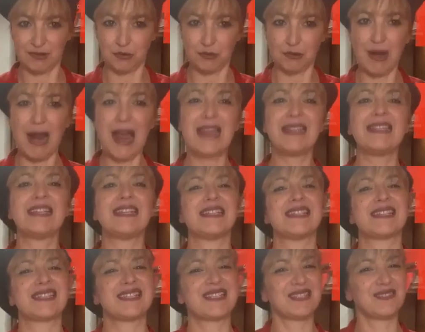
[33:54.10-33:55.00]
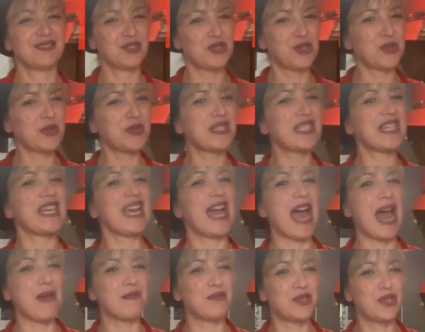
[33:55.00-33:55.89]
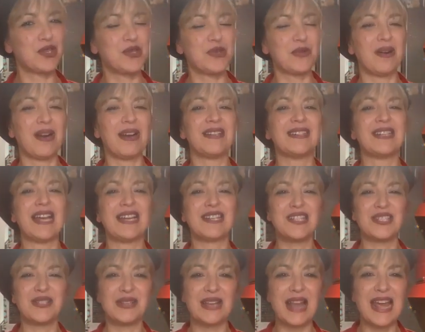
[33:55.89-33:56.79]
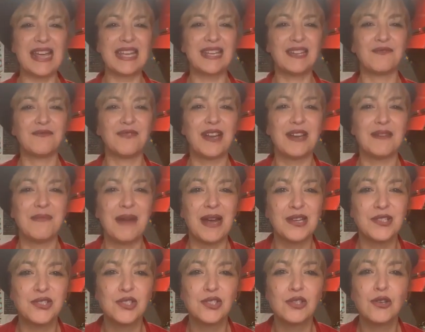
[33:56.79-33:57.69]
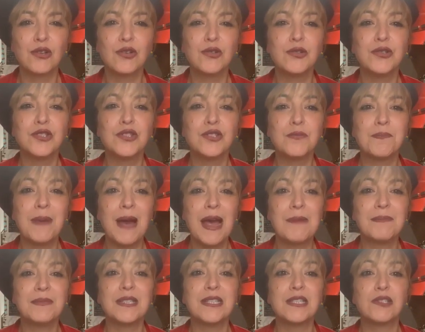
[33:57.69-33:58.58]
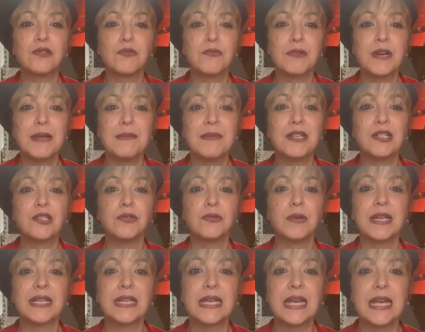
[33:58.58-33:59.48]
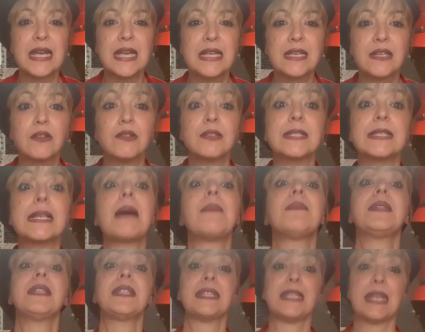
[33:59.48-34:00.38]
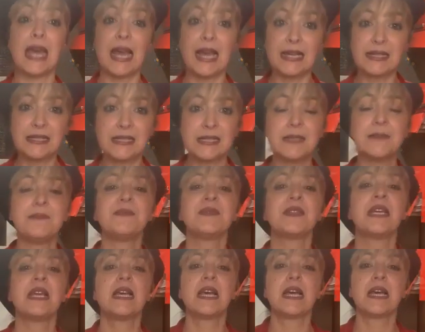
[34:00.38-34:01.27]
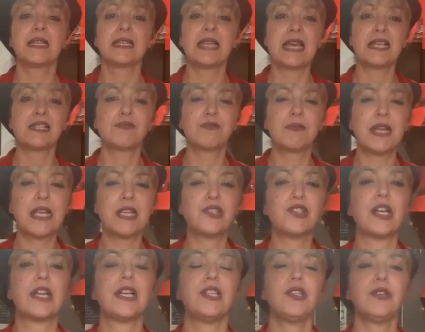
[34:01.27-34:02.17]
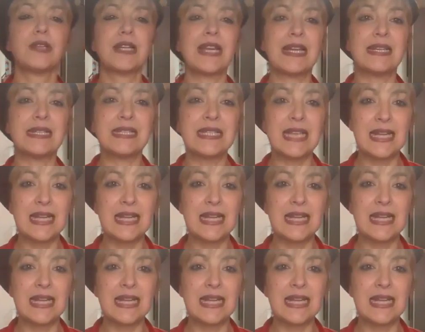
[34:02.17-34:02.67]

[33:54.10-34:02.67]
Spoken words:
try this. Judy, I'm sure that you like it very much. So could you pipe this cream into a cake or something? Yes. Yes, Rachel. You can